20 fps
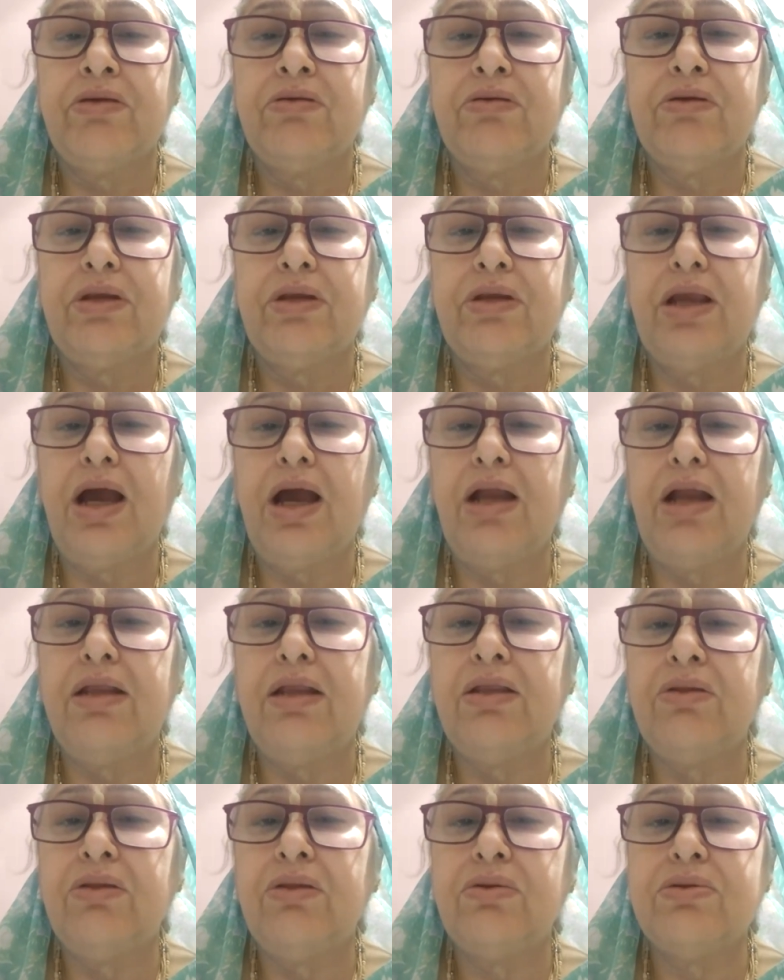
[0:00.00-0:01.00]

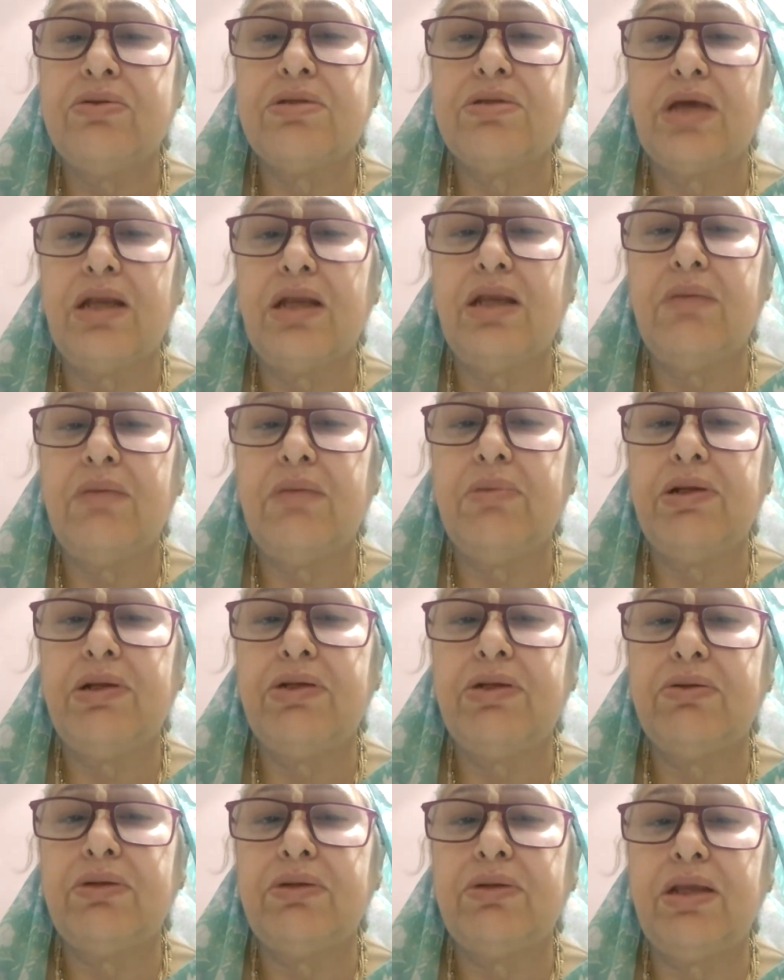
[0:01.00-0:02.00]
Regarding those unable
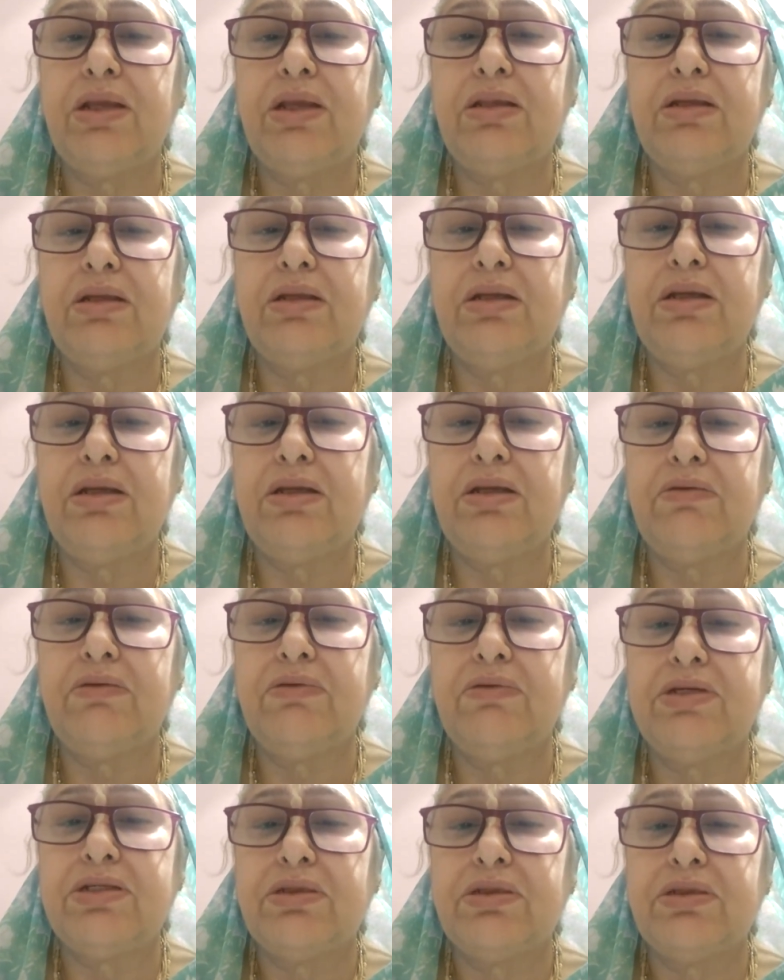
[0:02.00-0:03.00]
to take the deity
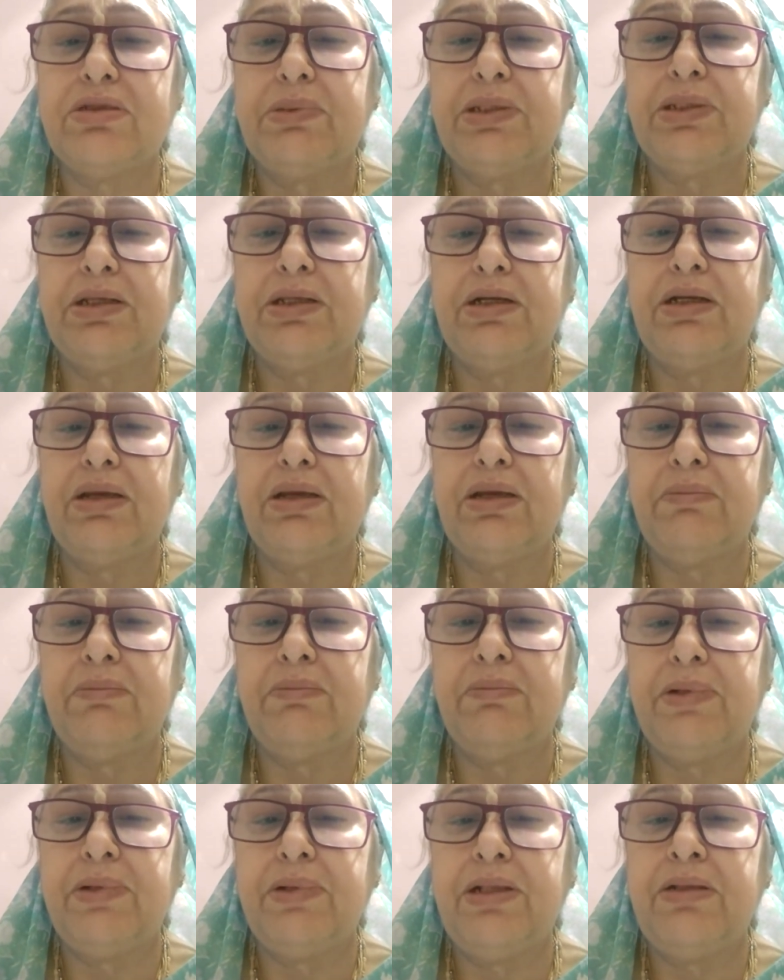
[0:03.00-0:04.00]
worship in the
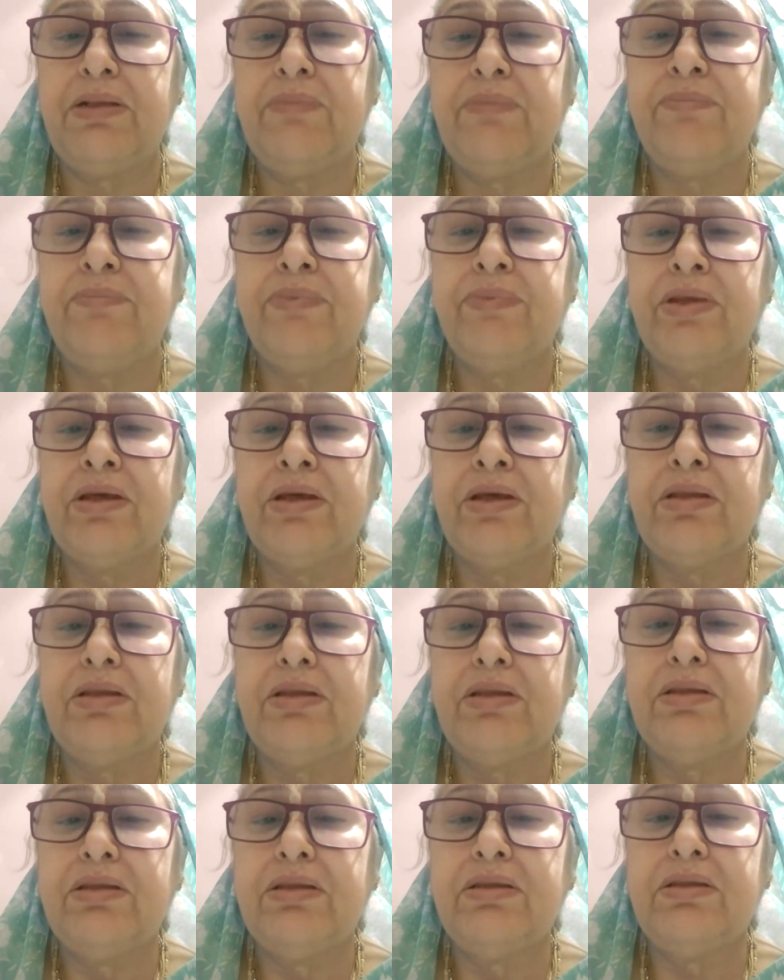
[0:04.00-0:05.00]
temple,
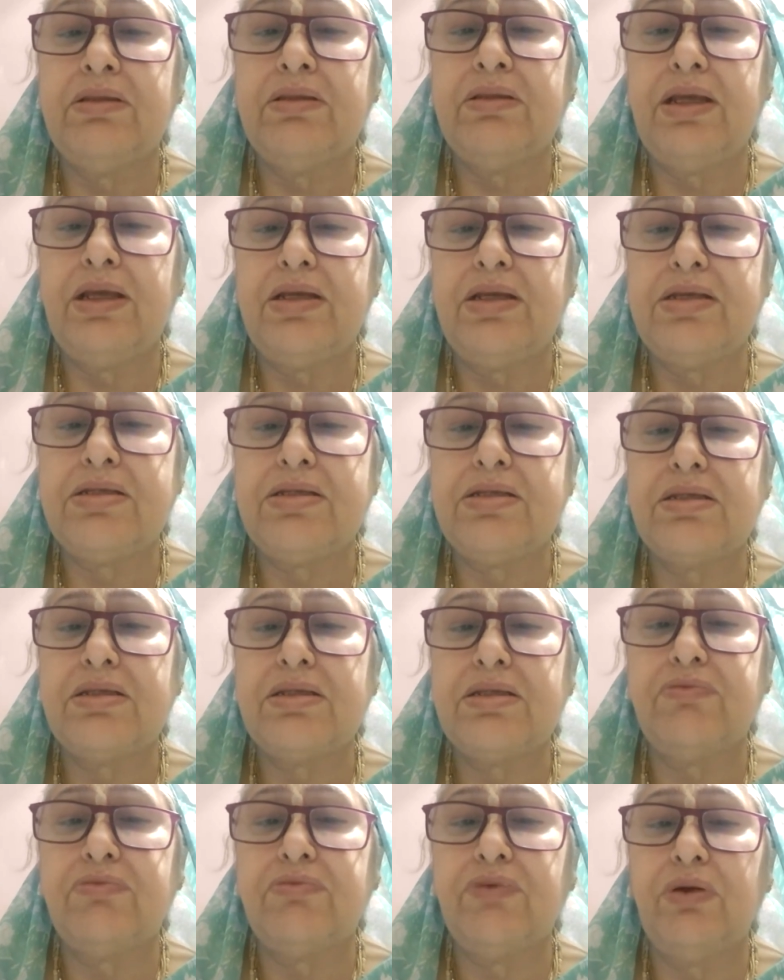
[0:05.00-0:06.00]
there is
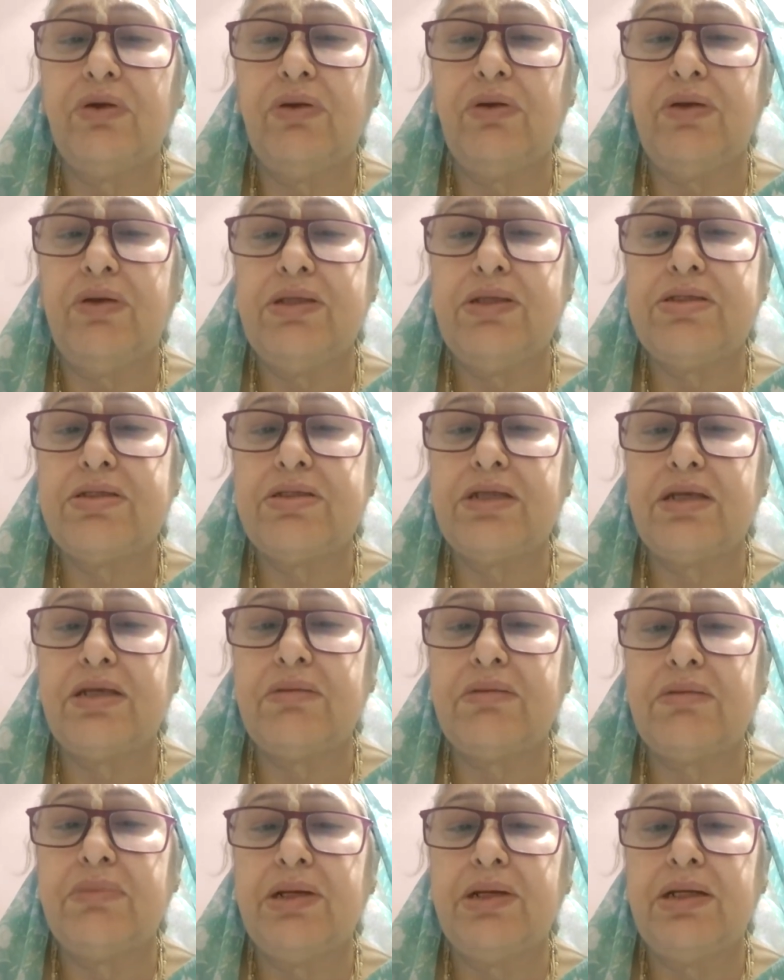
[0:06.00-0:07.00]
the following
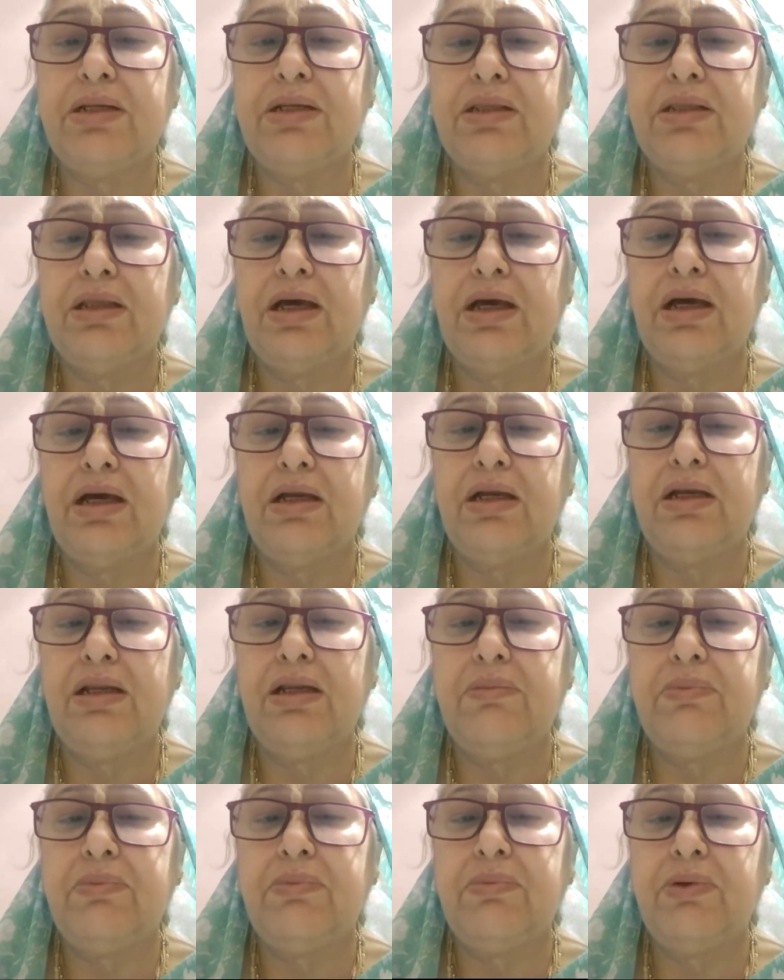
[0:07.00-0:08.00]
statement in the
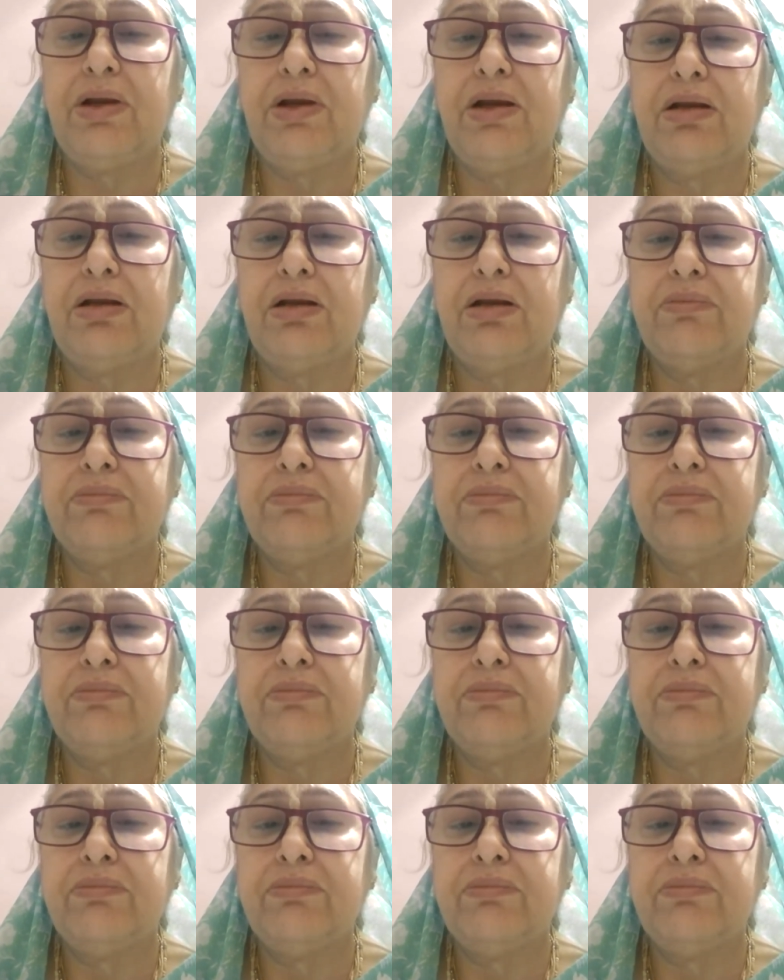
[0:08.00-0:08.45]
Agni Puran.